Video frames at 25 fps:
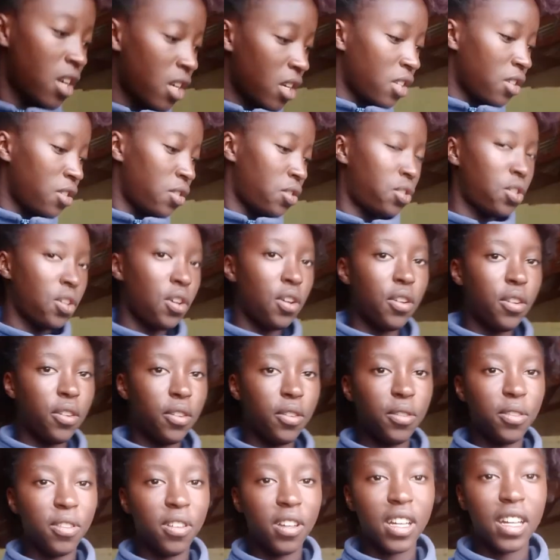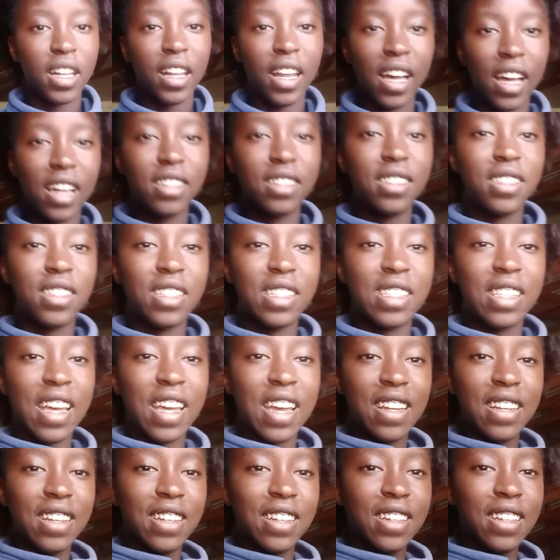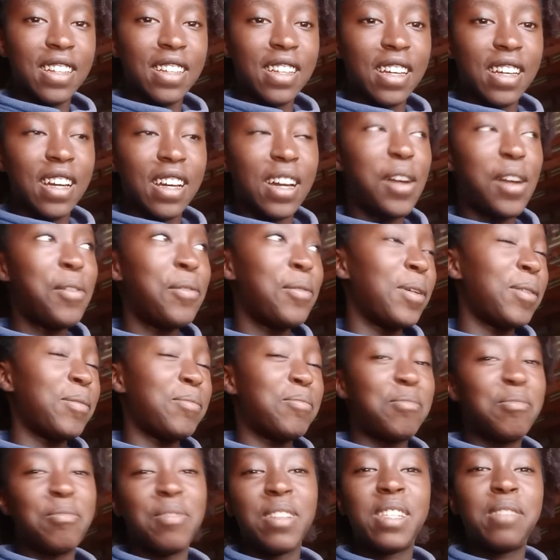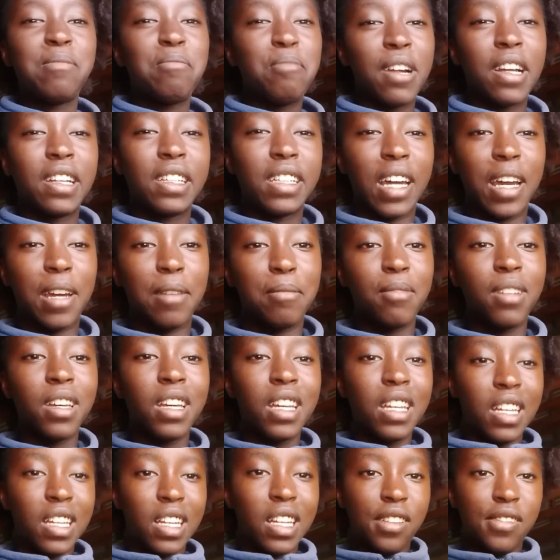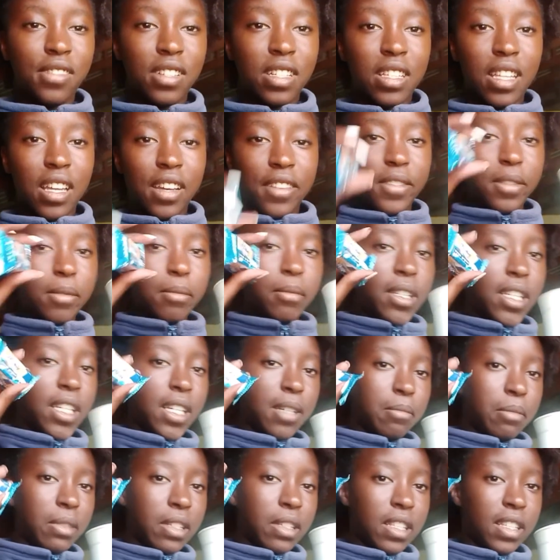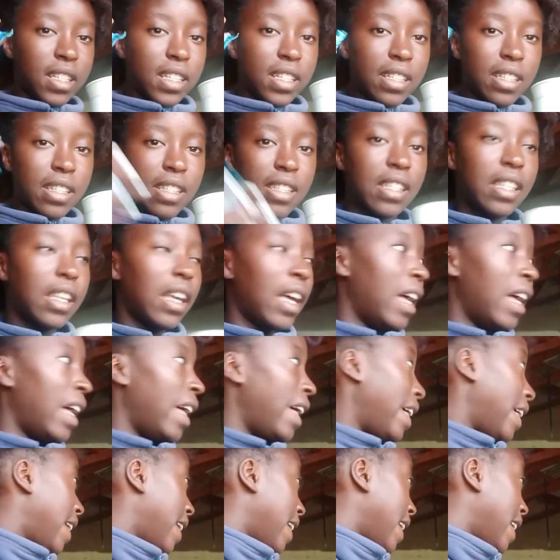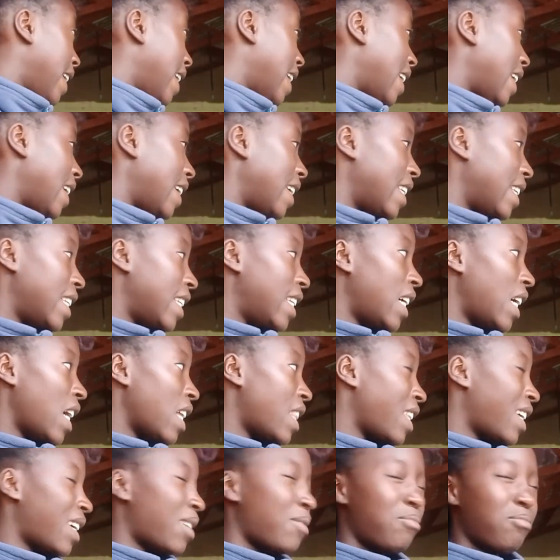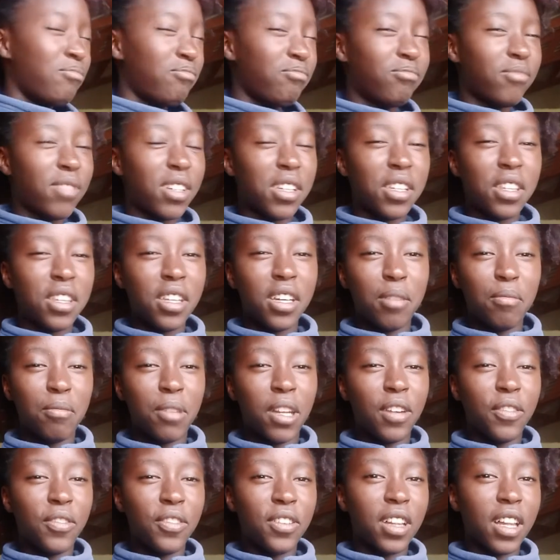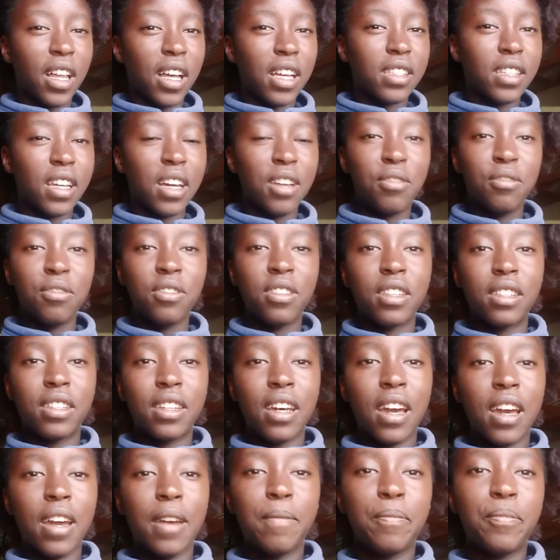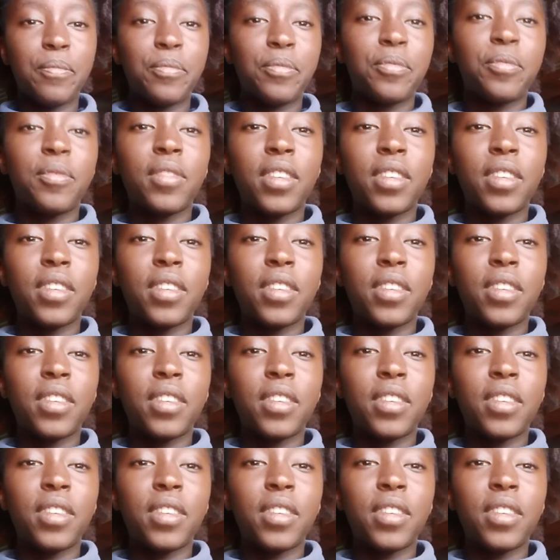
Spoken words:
So, class just ended. Well, it's break time. I just have some tea and biscuits. And I think I'm late for class. I don't know the time.